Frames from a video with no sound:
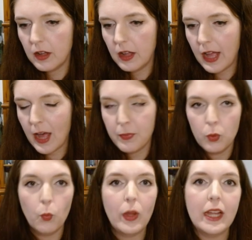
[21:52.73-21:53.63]

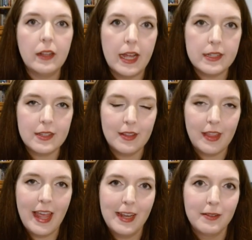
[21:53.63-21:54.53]
happen way less
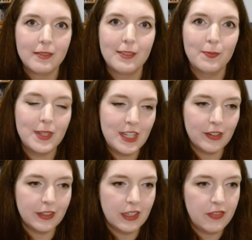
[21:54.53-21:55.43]
than
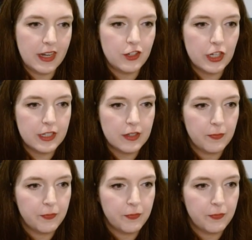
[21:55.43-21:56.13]
material advantages.